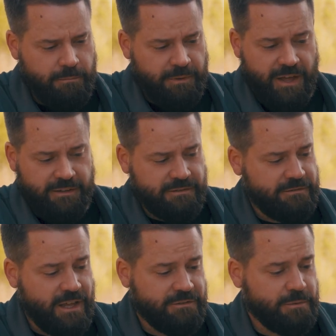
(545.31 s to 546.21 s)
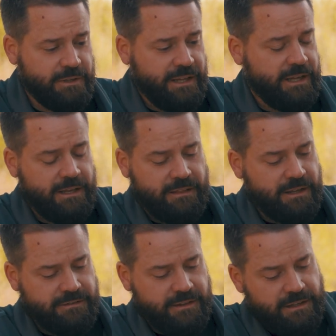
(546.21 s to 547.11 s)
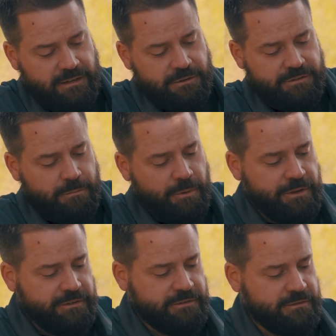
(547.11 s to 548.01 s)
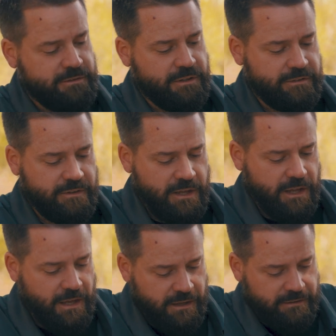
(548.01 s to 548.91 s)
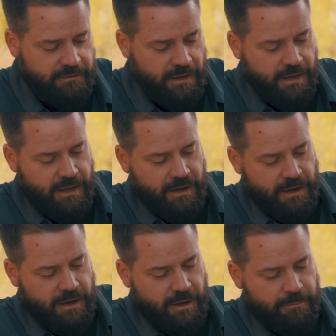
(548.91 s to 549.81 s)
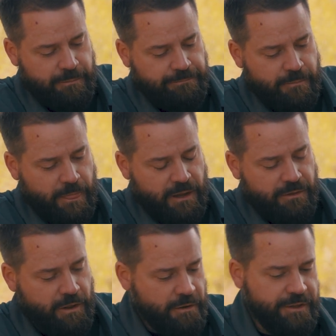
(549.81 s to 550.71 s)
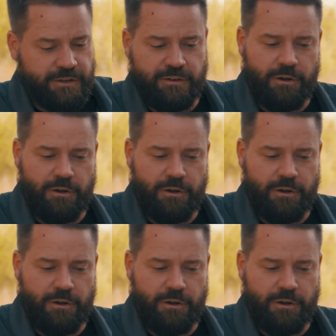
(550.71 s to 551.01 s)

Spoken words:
but that's really it. That's how simple this thing is. The other thing to